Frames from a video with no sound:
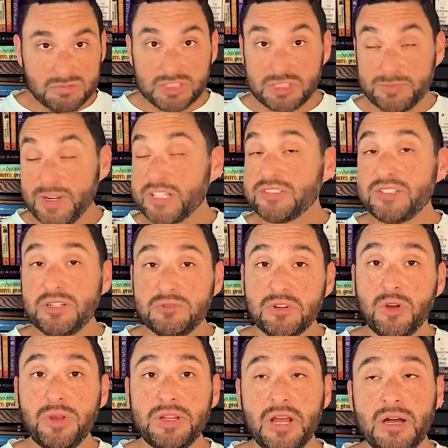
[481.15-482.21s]
especially
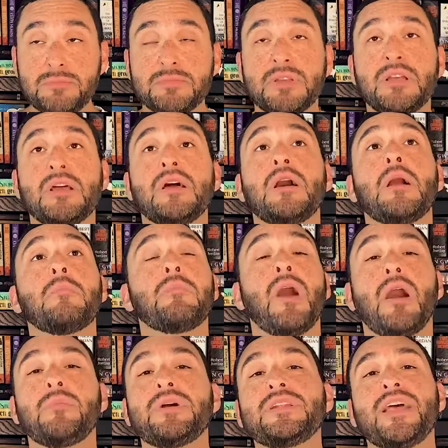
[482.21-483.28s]
growing up.
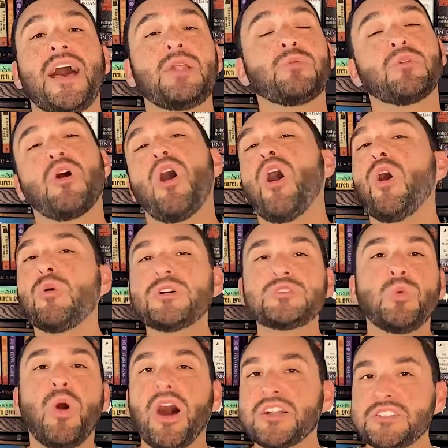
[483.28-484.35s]
Mom and Dad were always
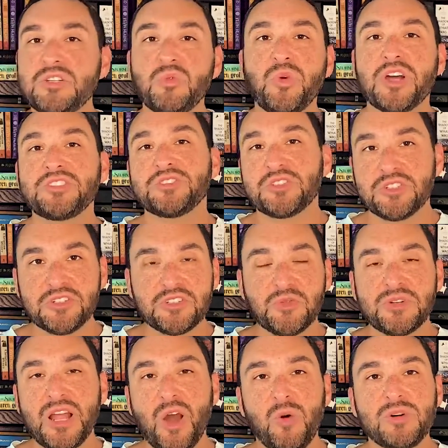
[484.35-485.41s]
watching westerns
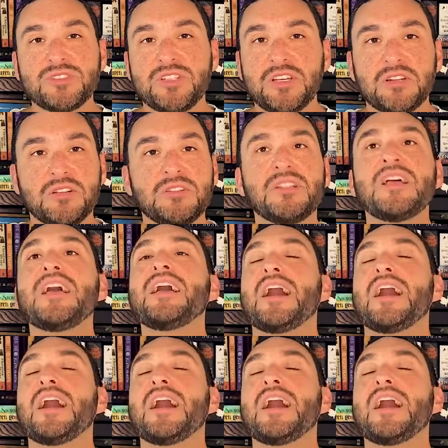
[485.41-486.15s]
when I was little.